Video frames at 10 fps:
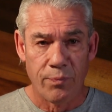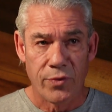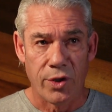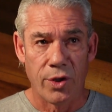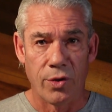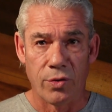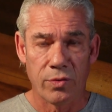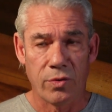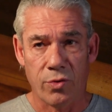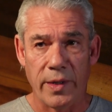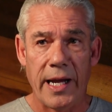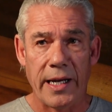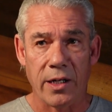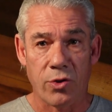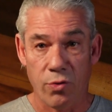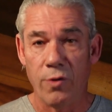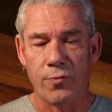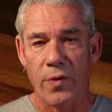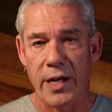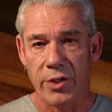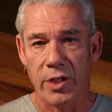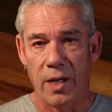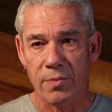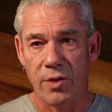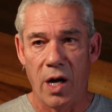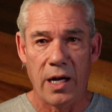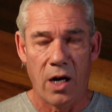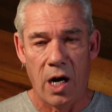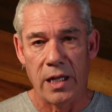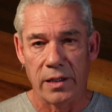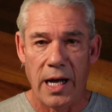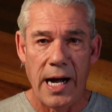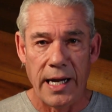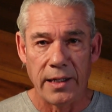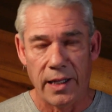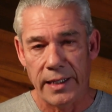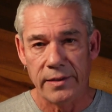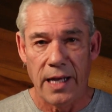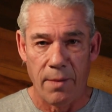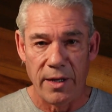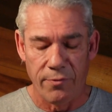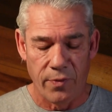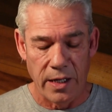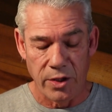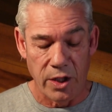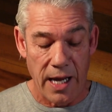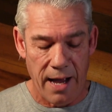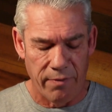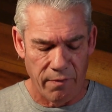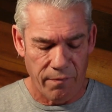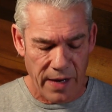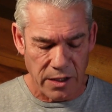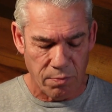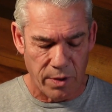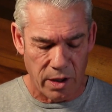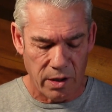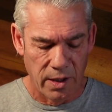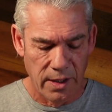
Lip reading: You created true friendships, not online, like how many friends do you have on Facebook?